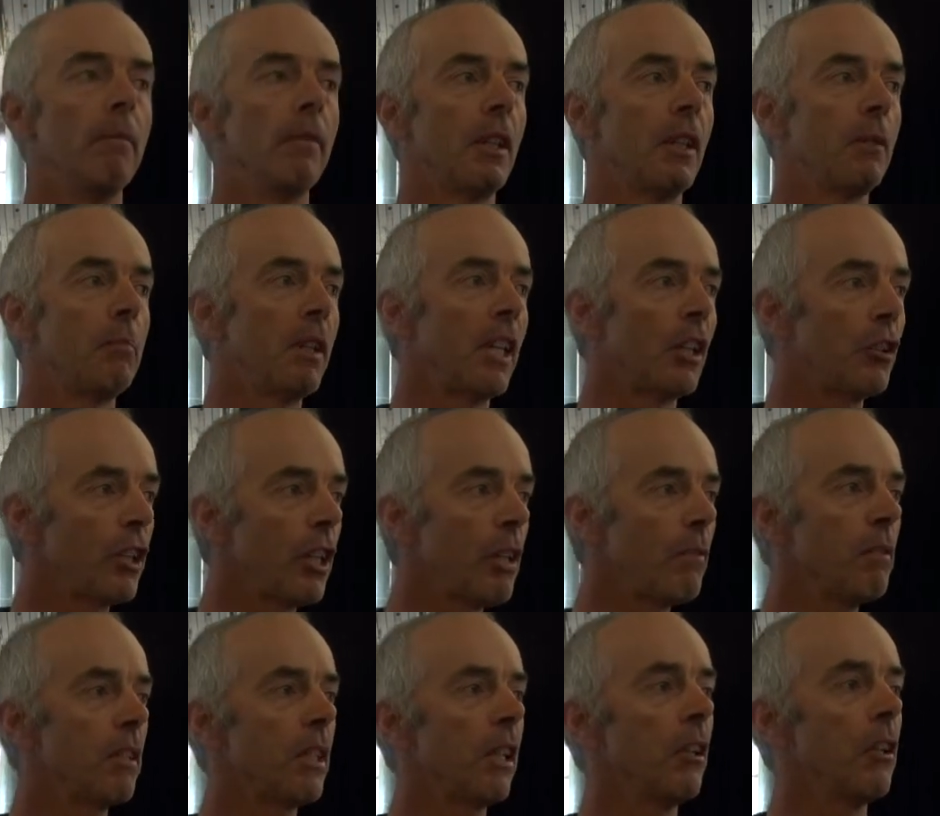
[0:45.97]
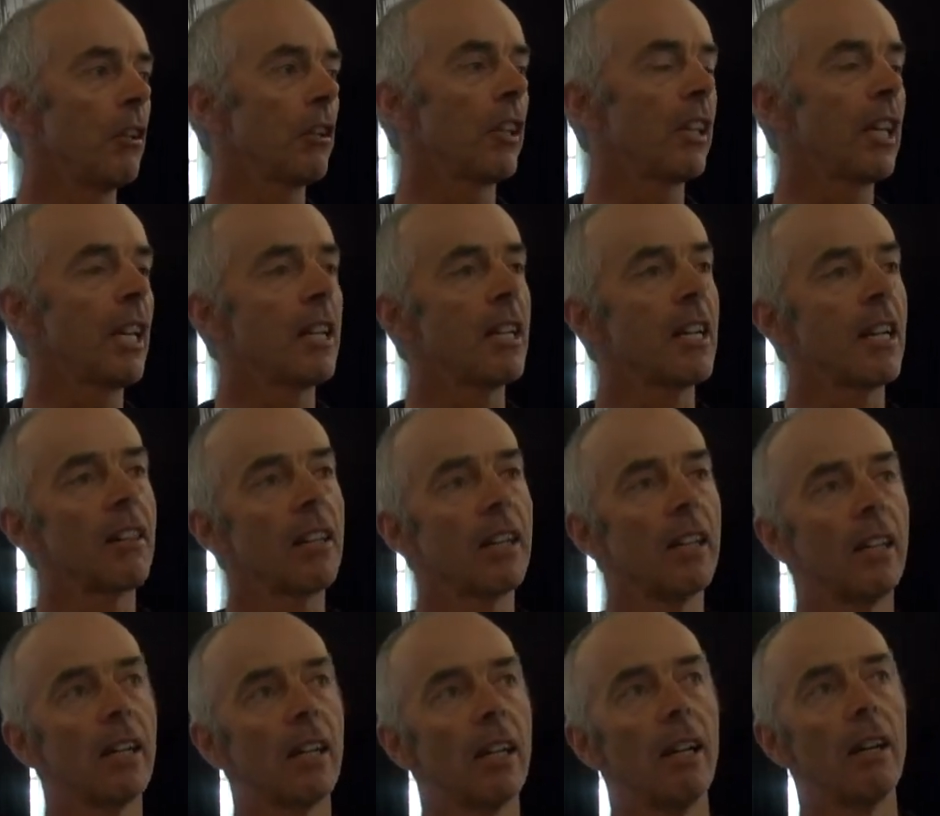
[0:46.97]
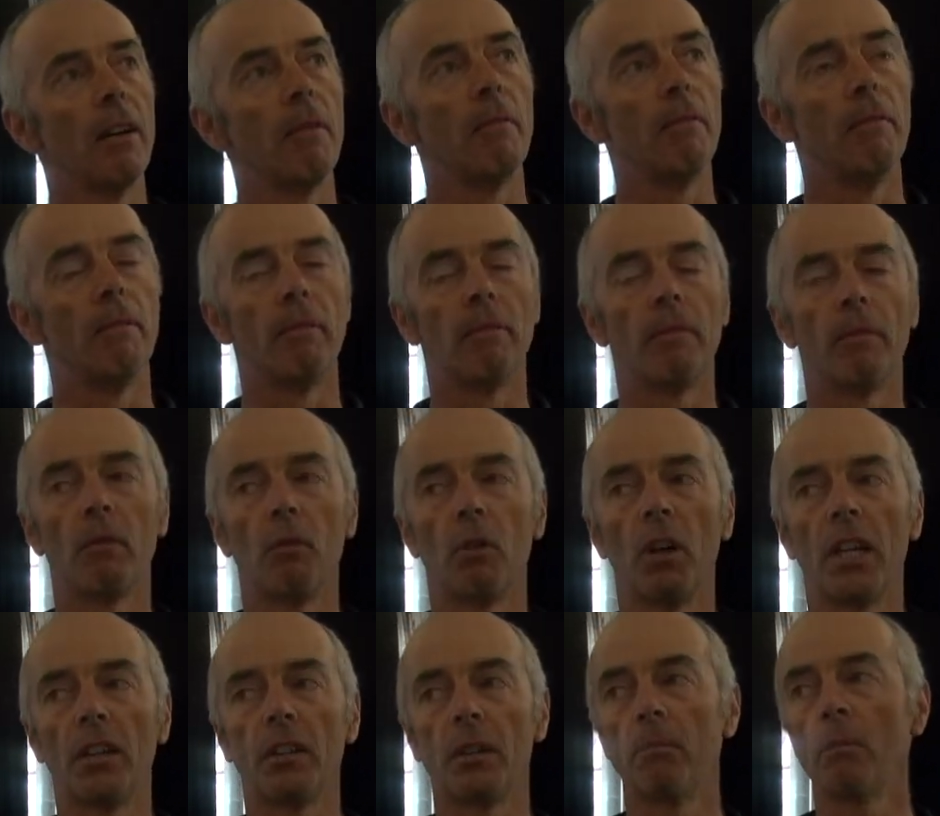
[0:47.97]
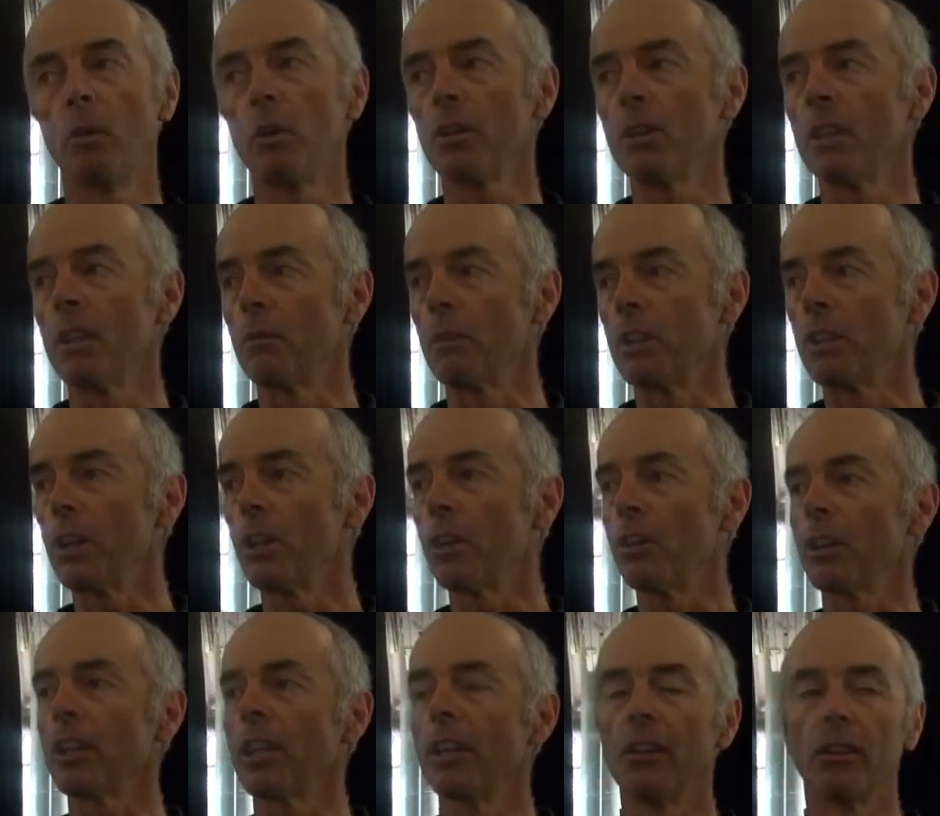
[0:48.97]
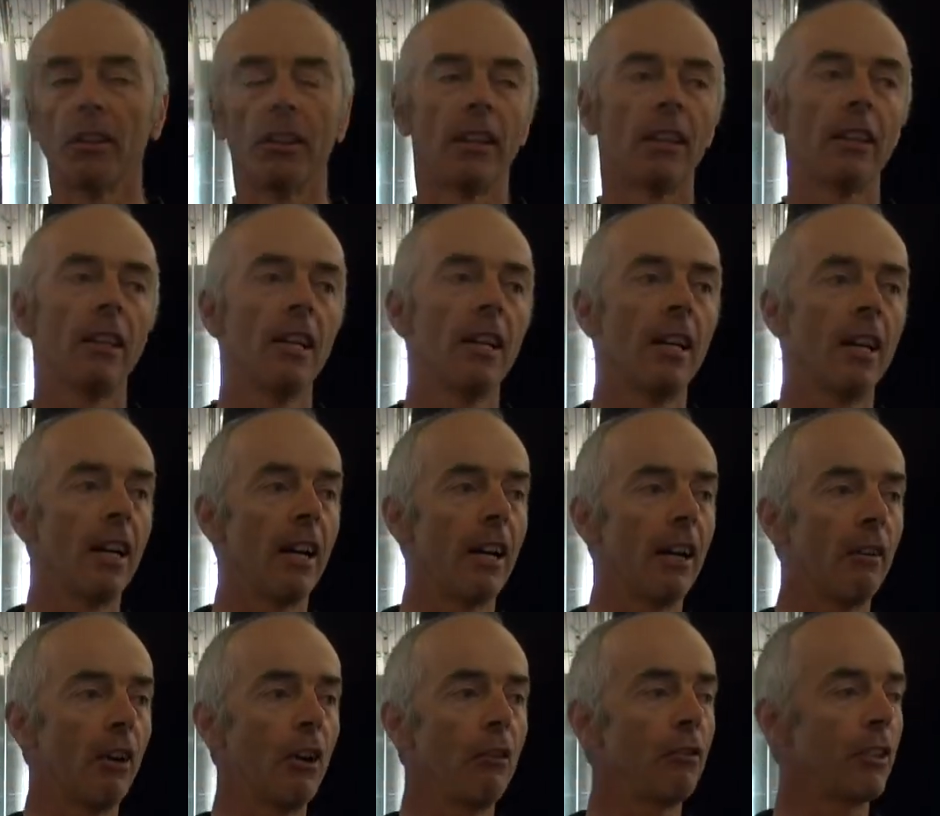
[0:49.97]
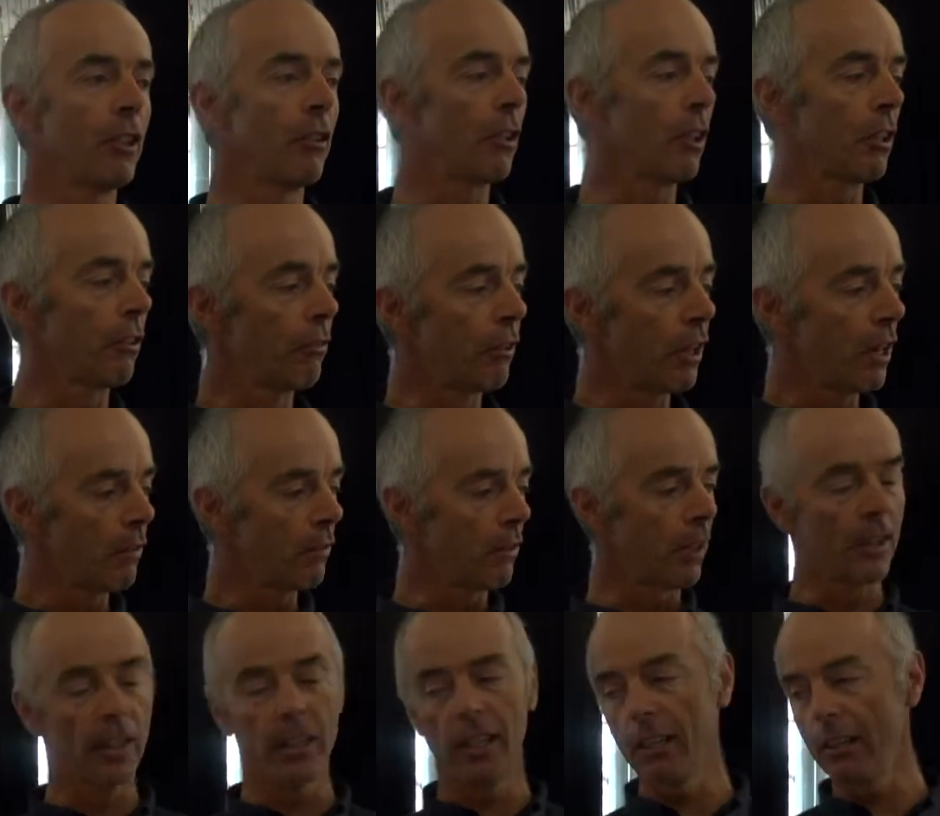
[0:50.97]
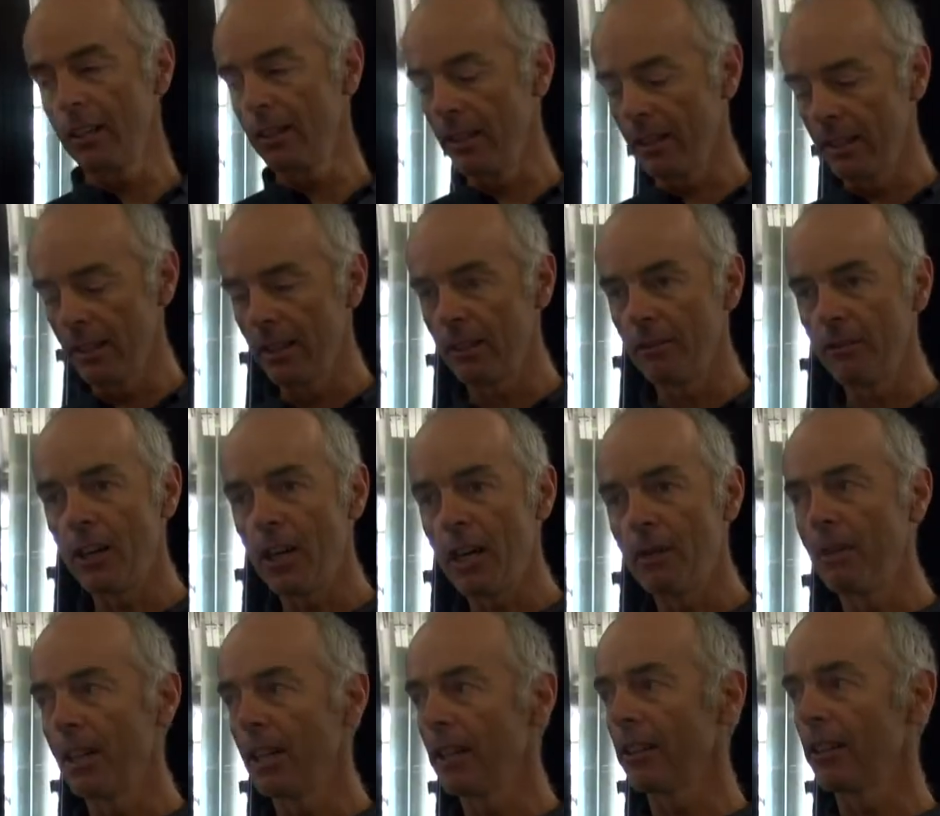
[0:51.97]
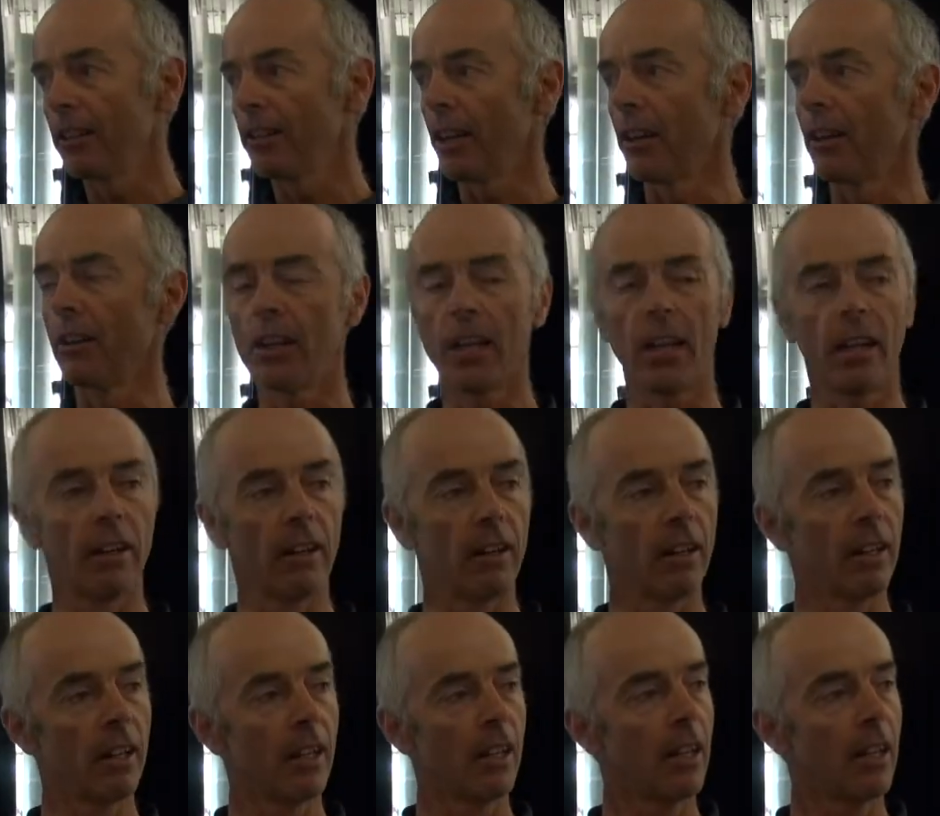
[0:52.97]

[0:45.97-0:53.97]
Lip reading: his big achievement in Lock the Gate, and I think it's important that we talk, that often you've got a farmer out here and an environmentalist out there, and